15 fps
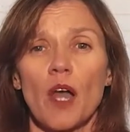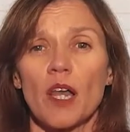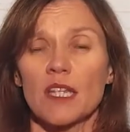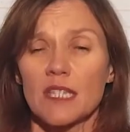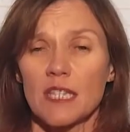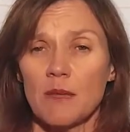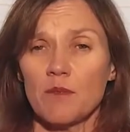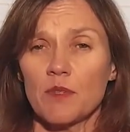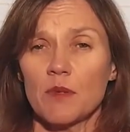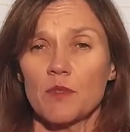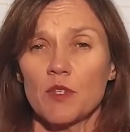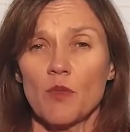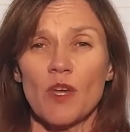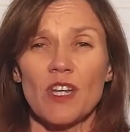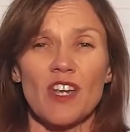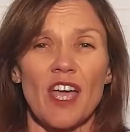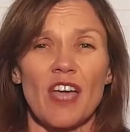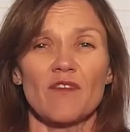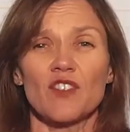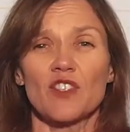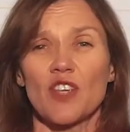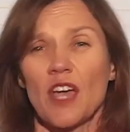pile of symptoms, and when you
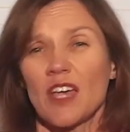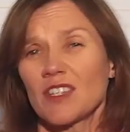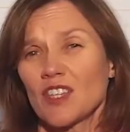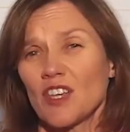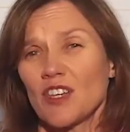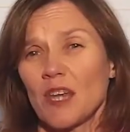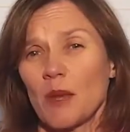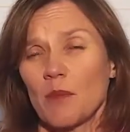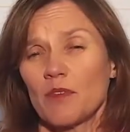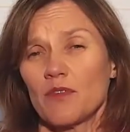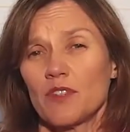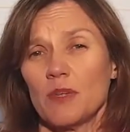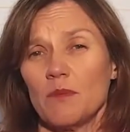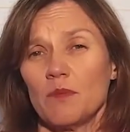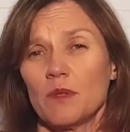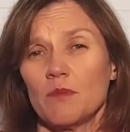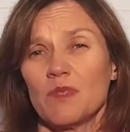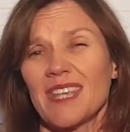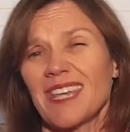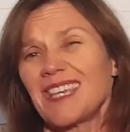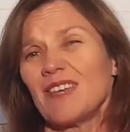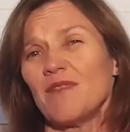have a certain number of
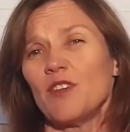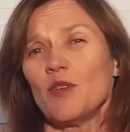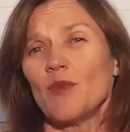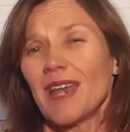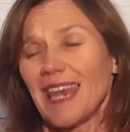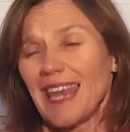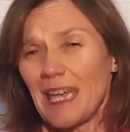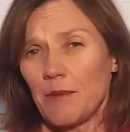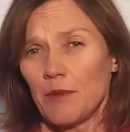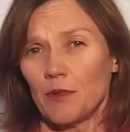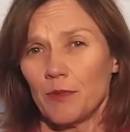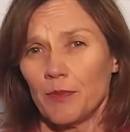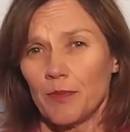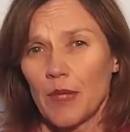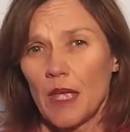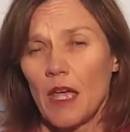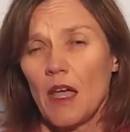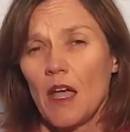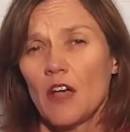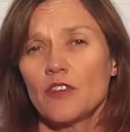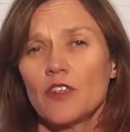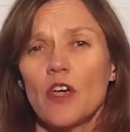symptoms, they give you a label.
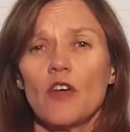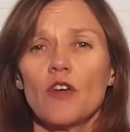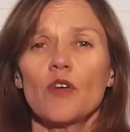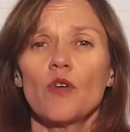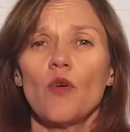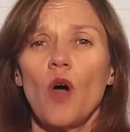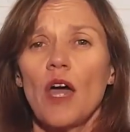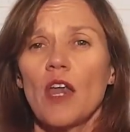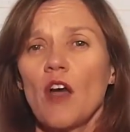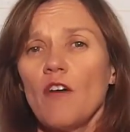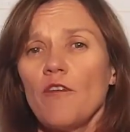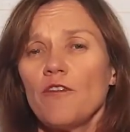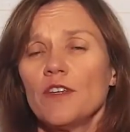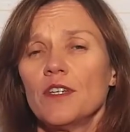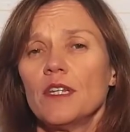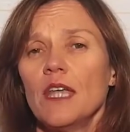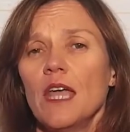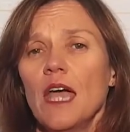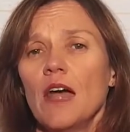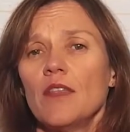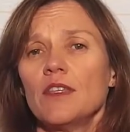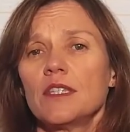So quite often,
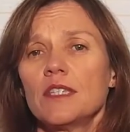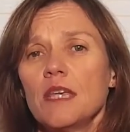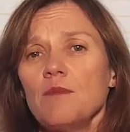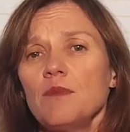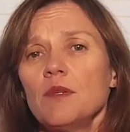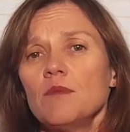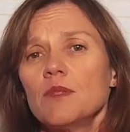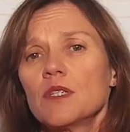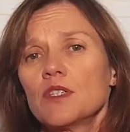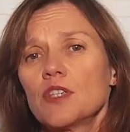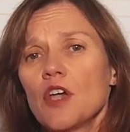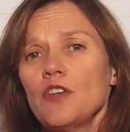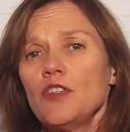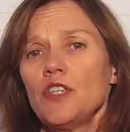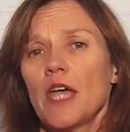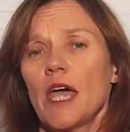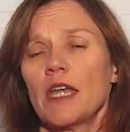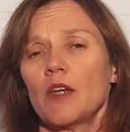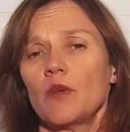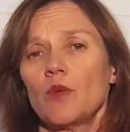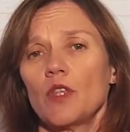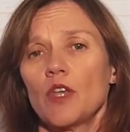the symptoms
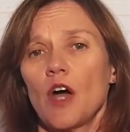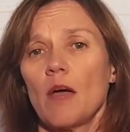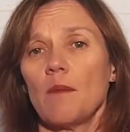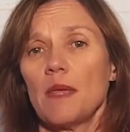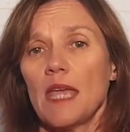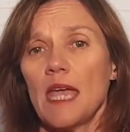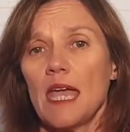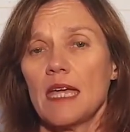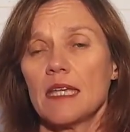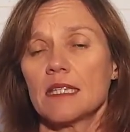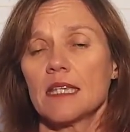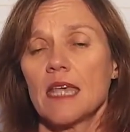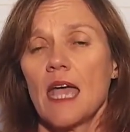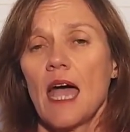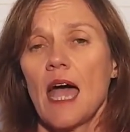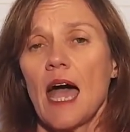associated with IBS,